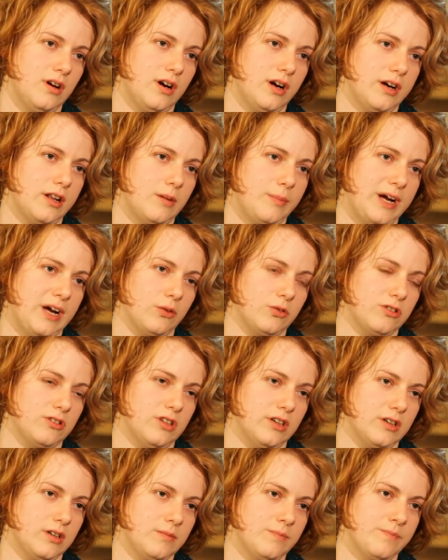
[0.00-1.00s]
I ended up house
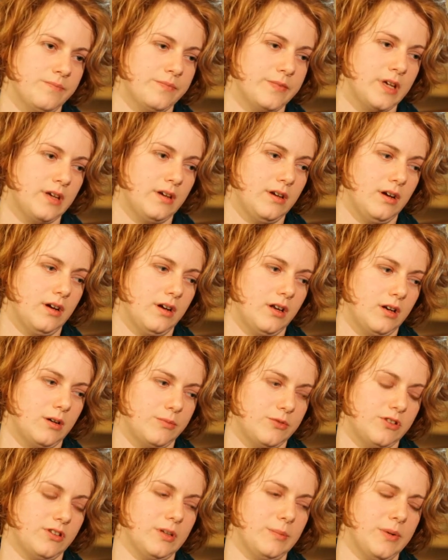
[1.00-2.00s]
sitting. And I
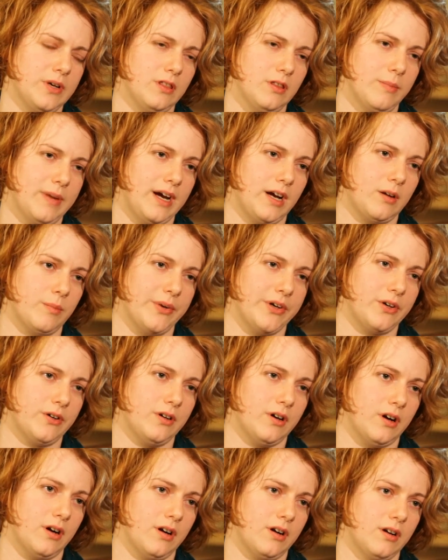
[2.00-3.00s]
ended up sleeping in the back of my
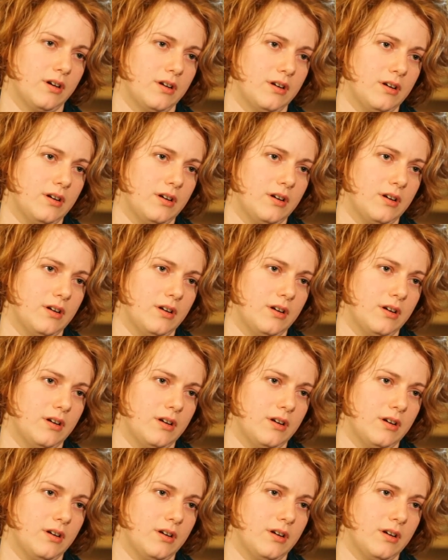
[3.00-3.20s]
car.